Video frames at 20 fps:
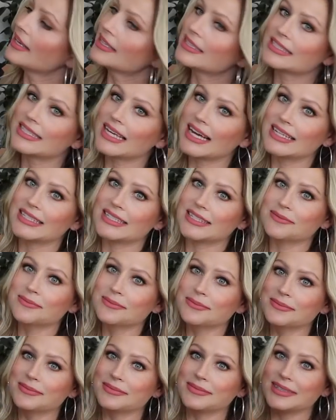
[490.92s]
Next
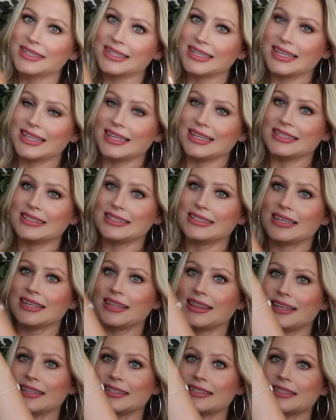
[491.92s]
item is
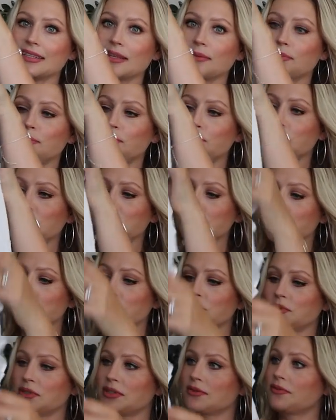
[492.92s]
this
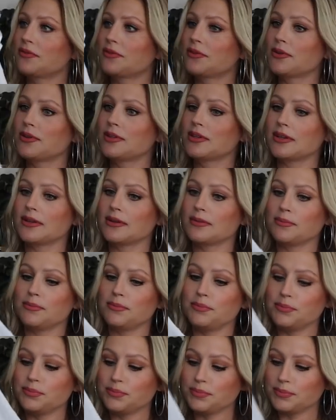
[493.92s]
beautiful,
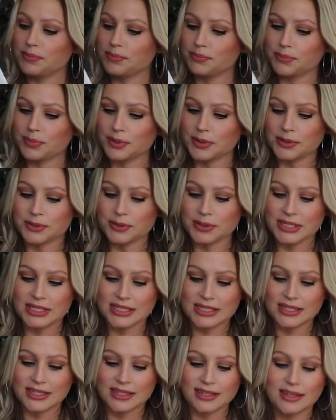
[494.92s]

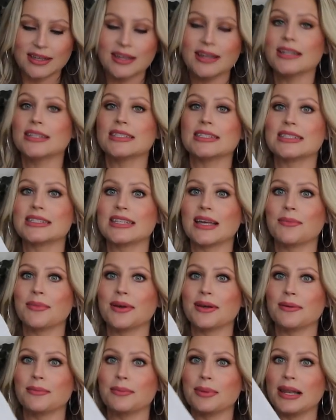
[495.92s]
pretty
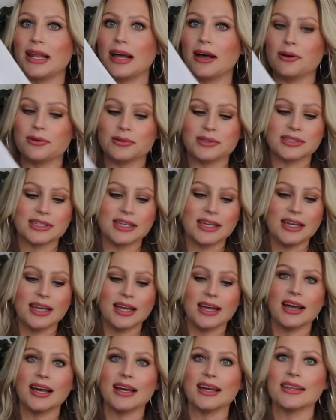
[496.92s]
summer blouse,
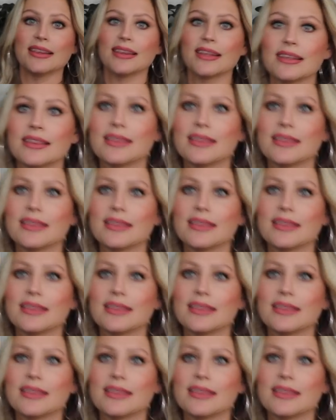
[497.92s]
and